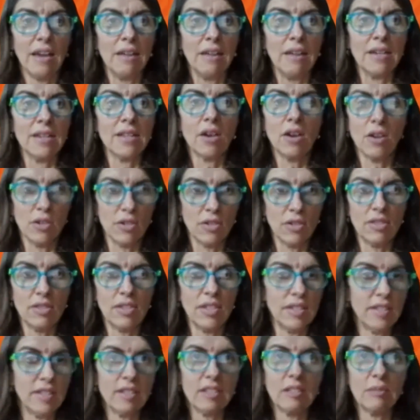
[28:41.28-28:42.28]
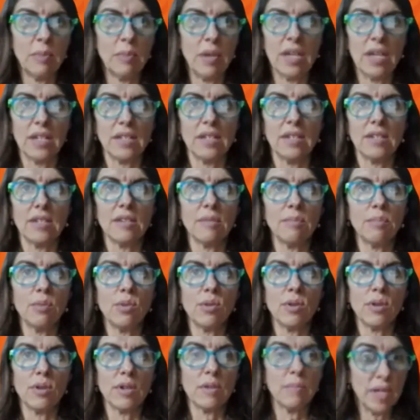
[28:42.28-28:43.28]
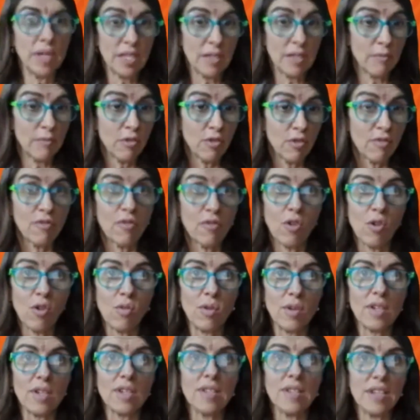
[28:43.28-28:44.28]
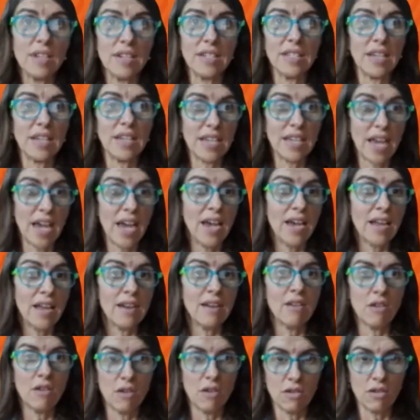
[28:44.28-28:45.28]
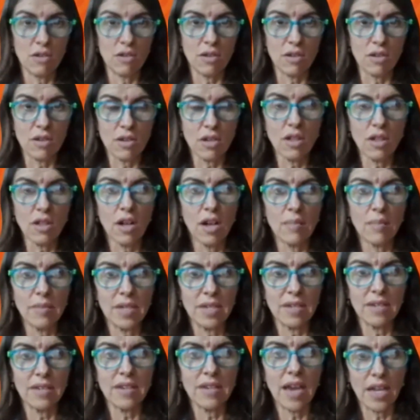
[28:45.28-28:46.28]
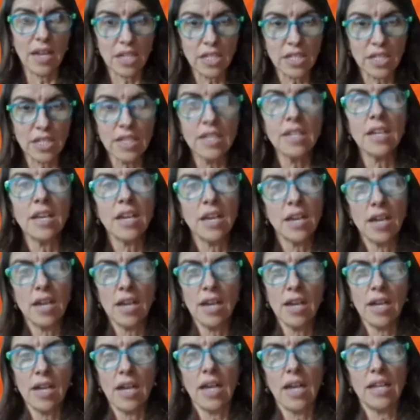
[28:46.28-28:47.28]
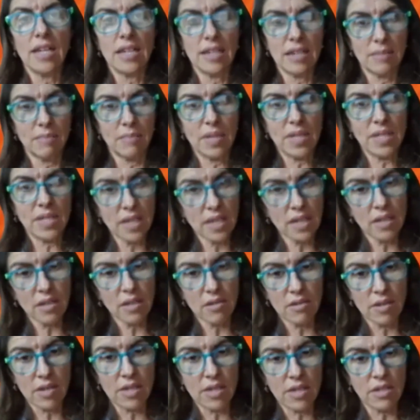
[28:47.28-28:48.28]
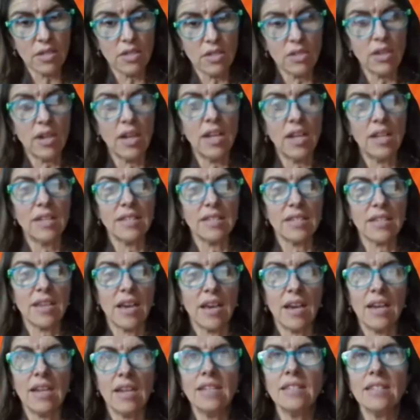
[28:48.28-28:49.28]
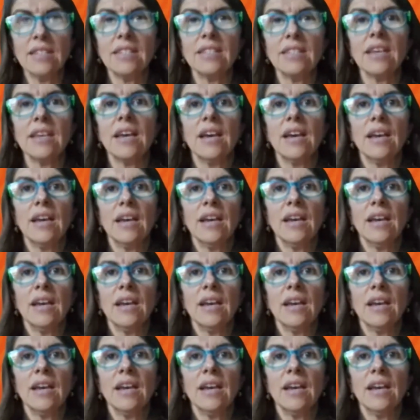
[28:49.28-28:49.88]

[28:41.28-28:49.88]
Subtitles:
And the host is expected to put the best foot forward that they can on climate action. And in particular, in Australia's case,